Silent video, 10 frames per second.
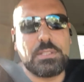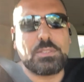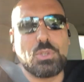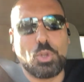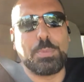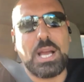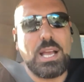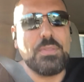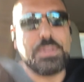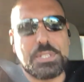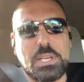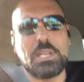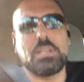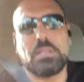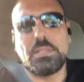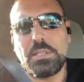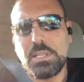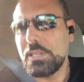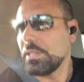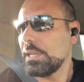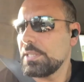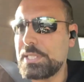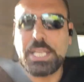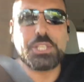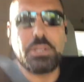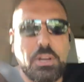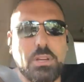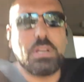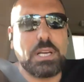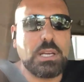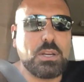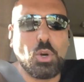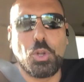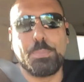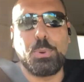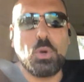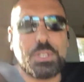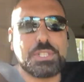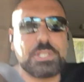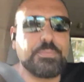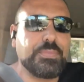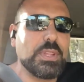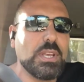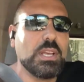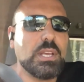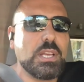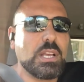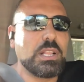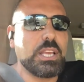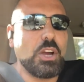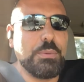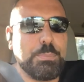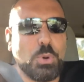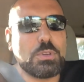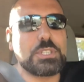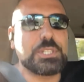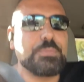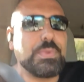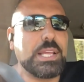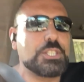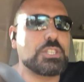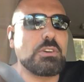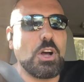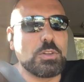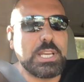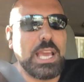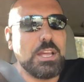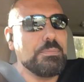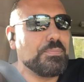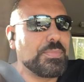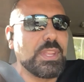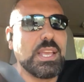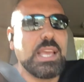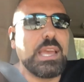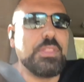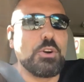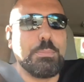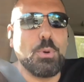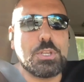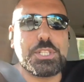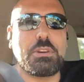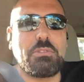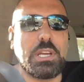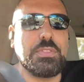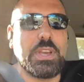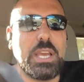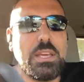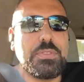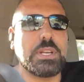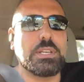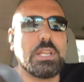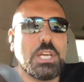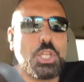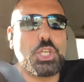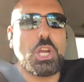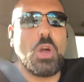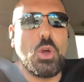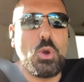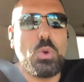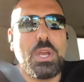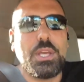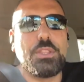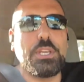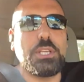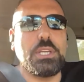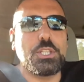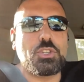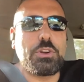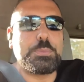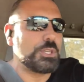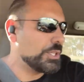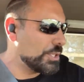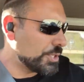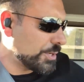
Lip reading: toolbar. There's a section called Books. Click on Books and scroll down, and there are books to read there that show the scriptures,